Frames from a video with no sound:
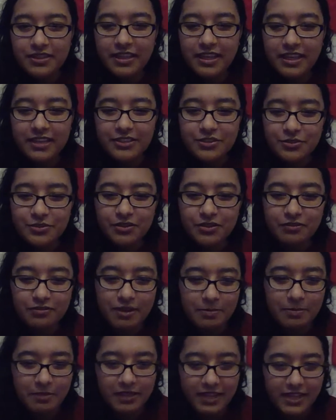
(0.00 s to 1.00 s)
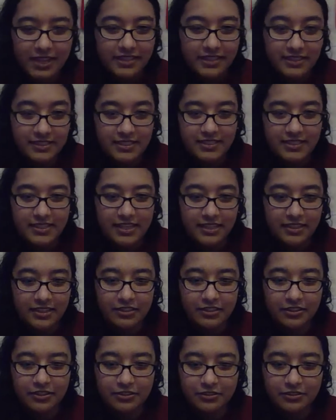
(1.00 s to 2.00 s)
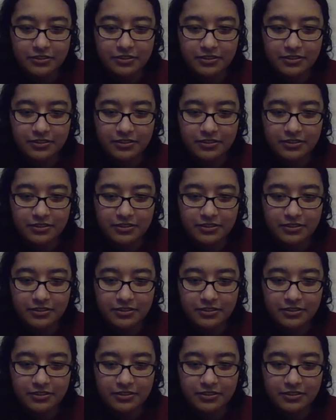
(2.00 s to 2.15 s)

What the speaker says: sort of replicate this design on your own?